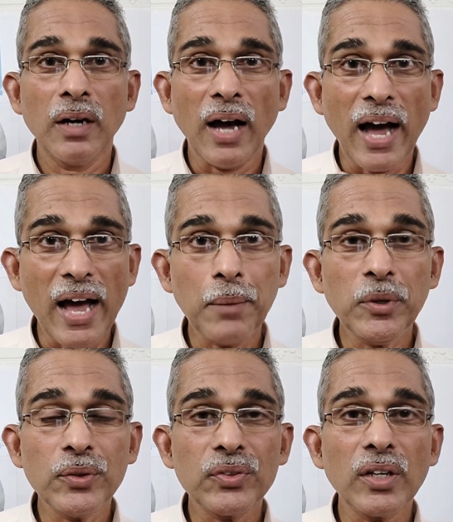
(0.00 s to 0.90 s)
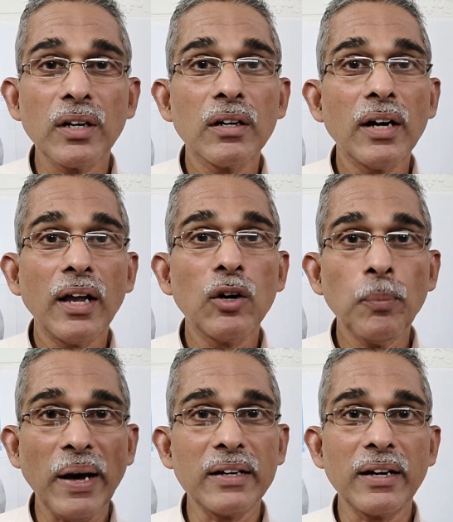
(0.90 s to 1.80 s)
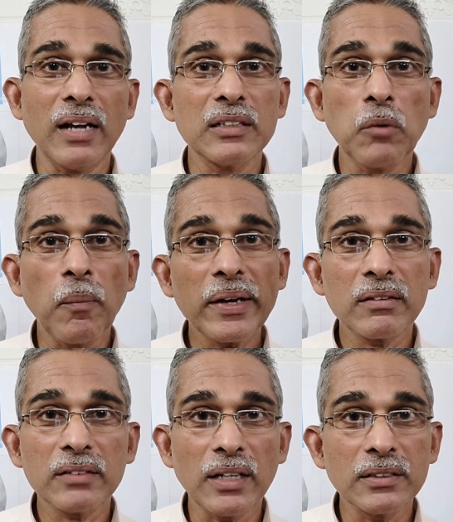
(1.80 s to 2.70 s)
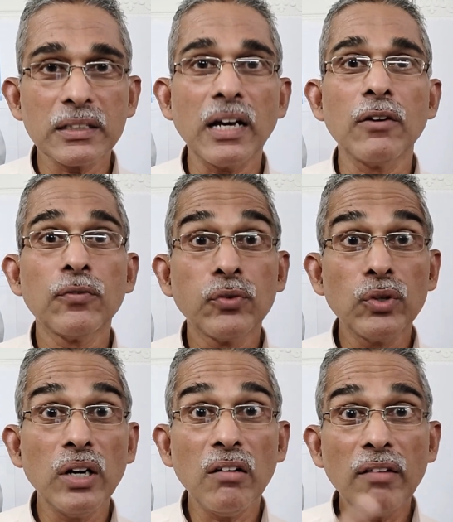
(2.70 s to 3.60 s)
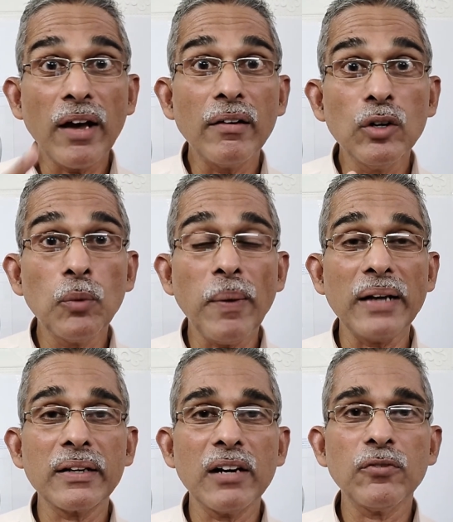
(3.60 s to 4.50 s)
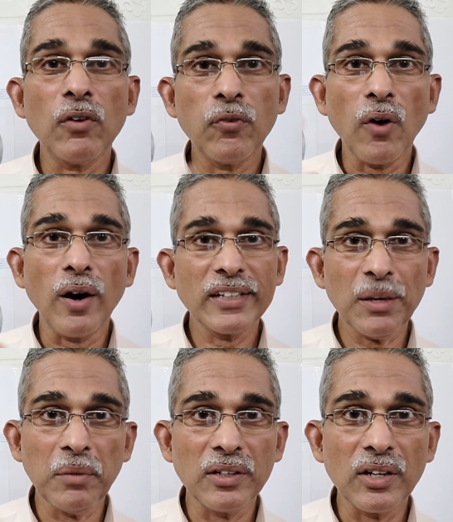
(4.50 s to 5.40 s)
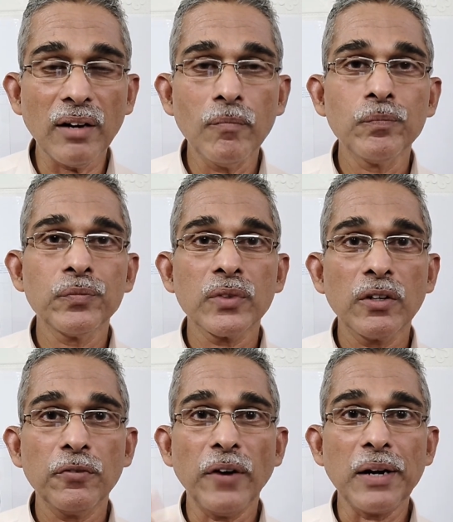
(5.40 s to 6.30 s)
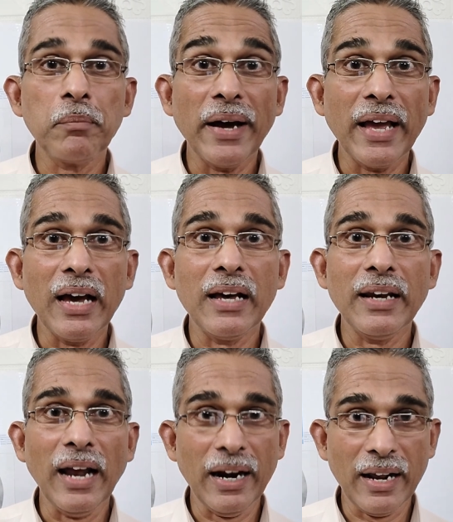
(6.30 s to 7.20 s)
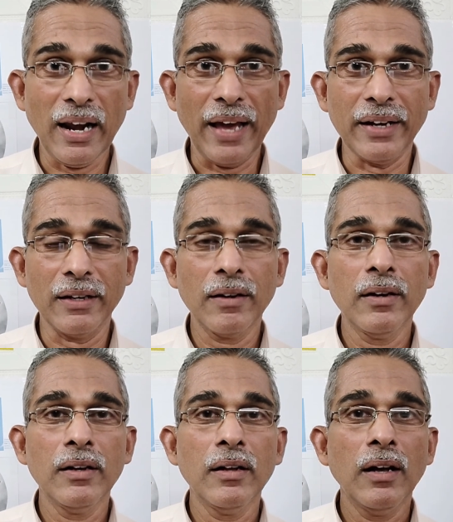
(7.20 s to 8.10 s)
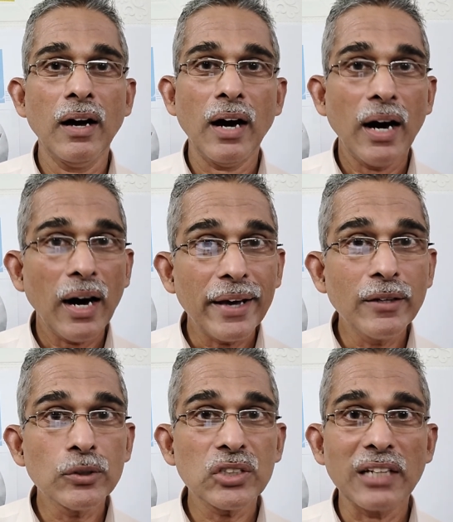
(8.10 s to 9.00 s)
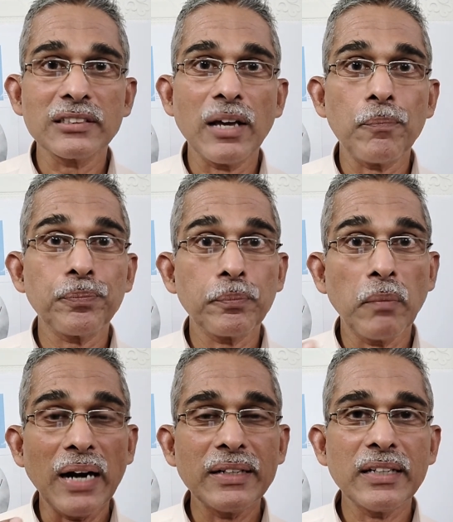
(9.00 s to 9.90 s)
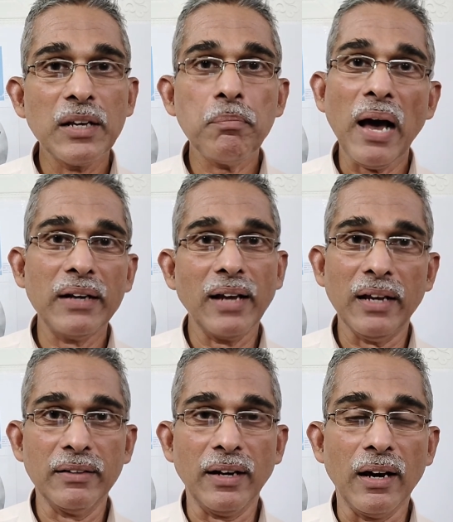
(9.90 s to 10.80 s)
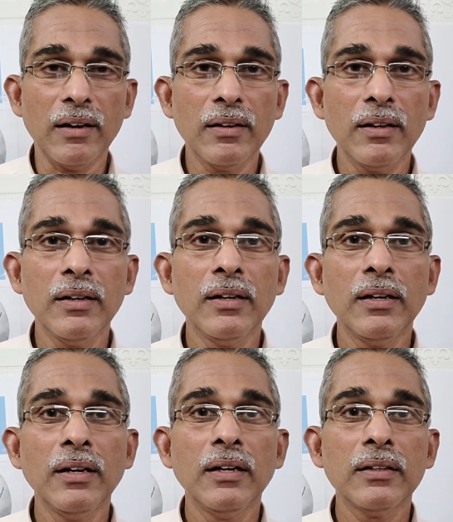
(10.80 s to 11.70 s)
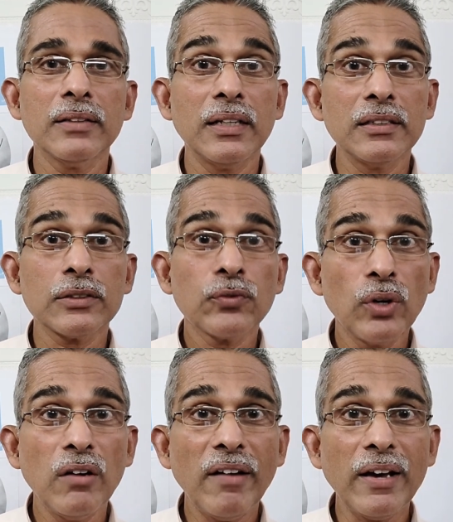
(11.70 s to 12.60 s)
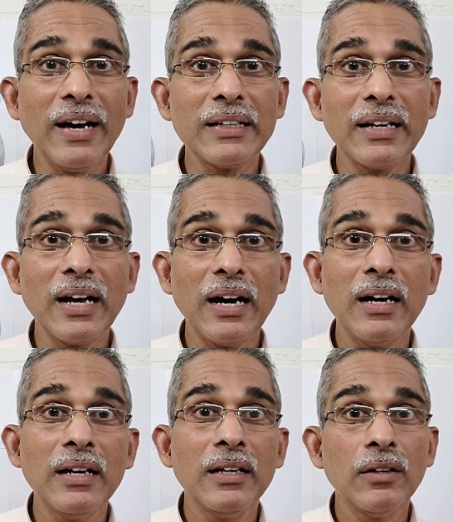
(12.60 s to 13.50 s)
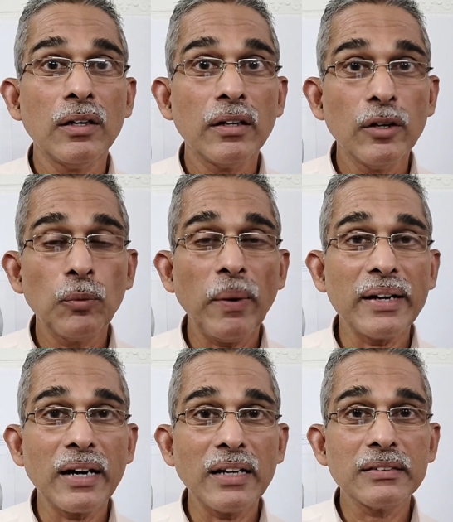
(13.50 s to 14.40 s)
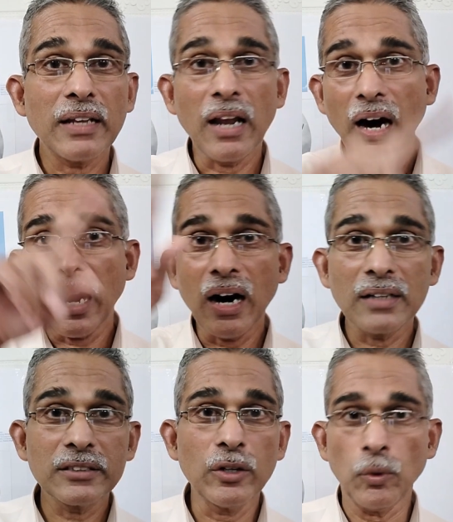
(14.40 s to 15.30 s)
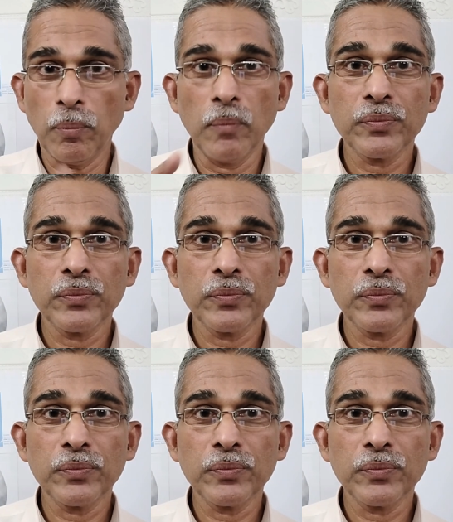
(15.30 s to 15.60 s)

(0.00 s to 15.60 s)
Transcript: I am using a loop antenna at the moment, that is a full wave loop antenna for 40 meter fed by a ladder line. I use it as a multi-band antenna. That is, full wave antenna, loop antenna is a large loop.